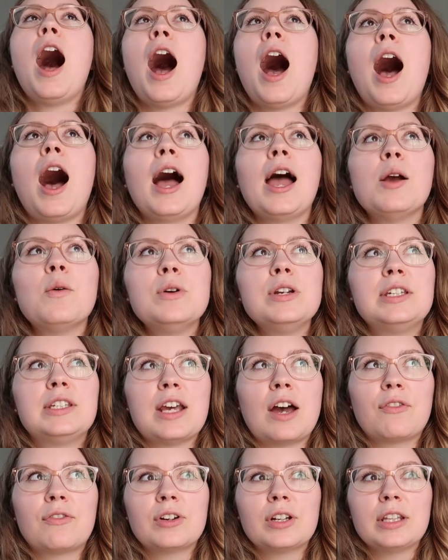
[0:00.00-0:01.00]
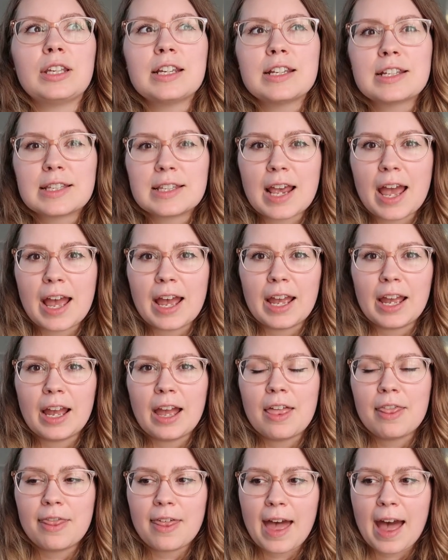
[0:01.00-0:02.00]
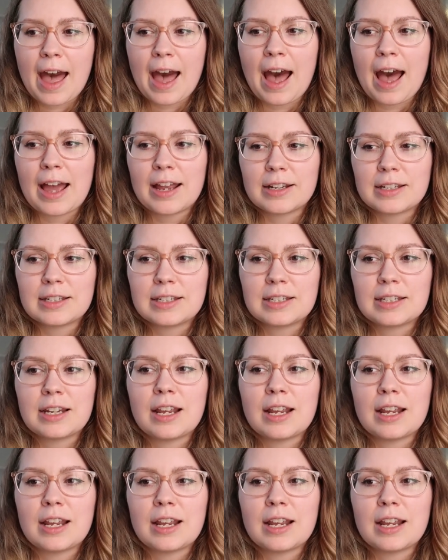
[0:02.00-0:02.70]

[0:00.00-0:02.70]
I would definitely say that